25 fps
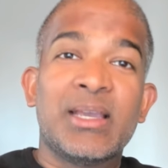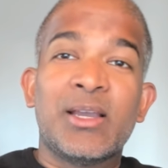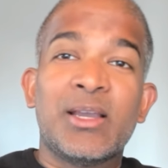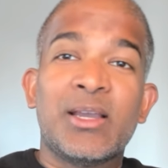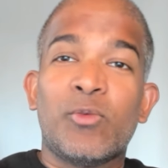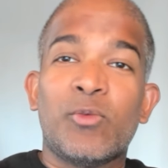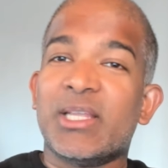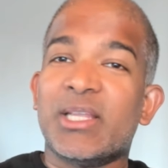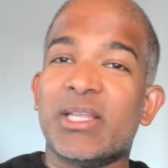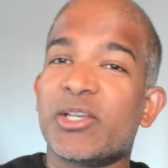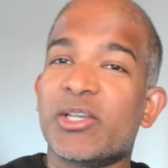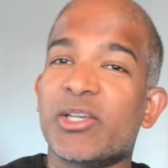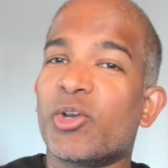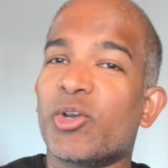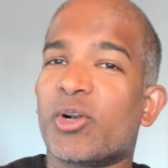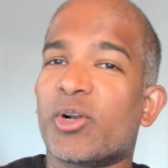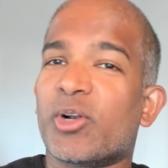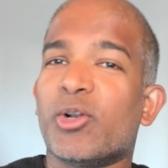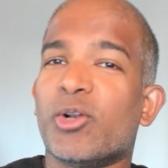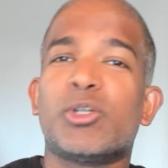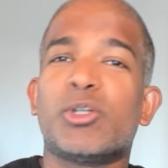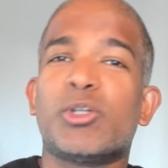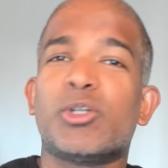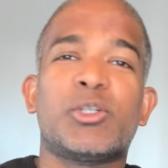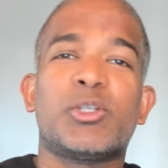Whether you're
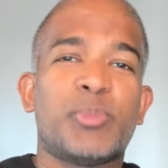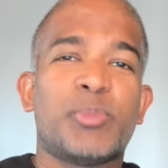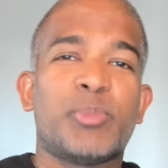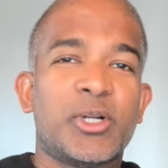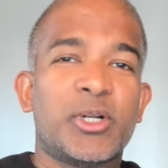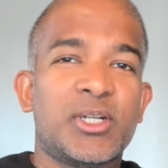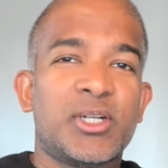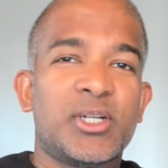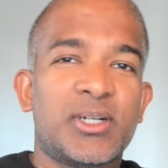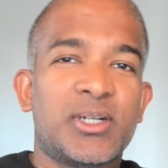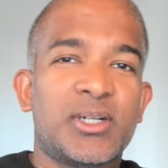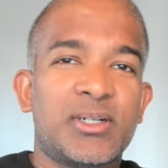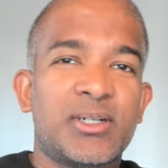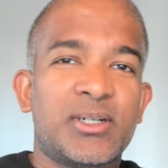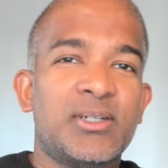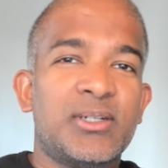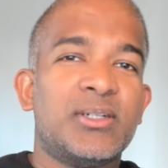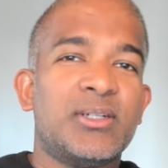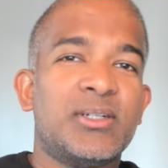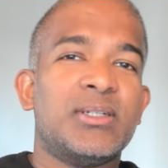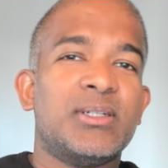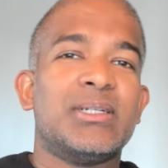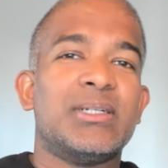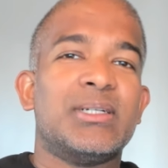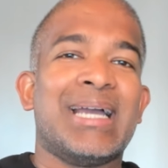an entrepreneur,
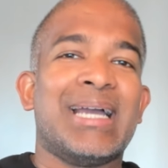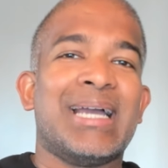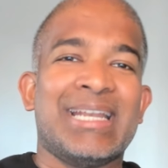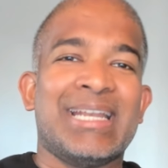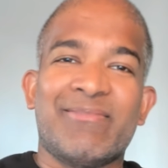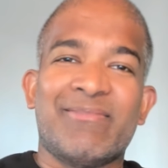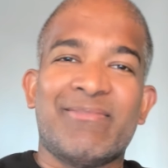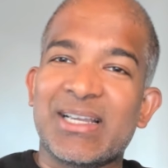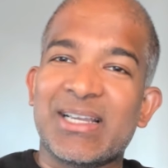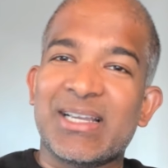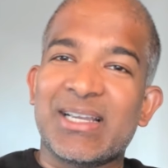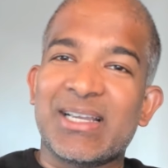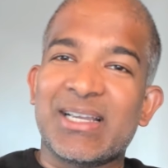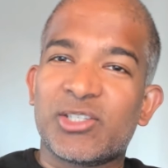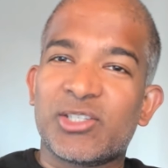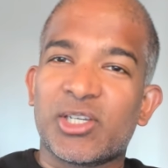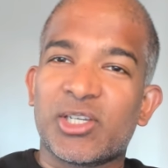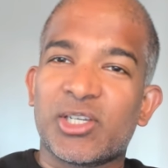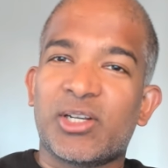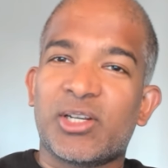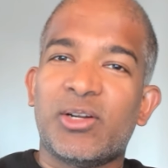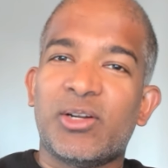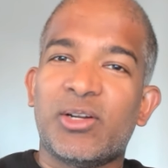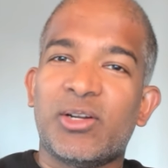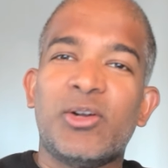an
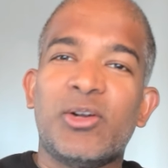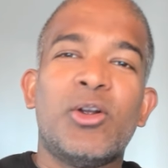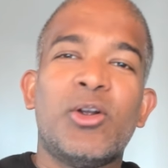investor,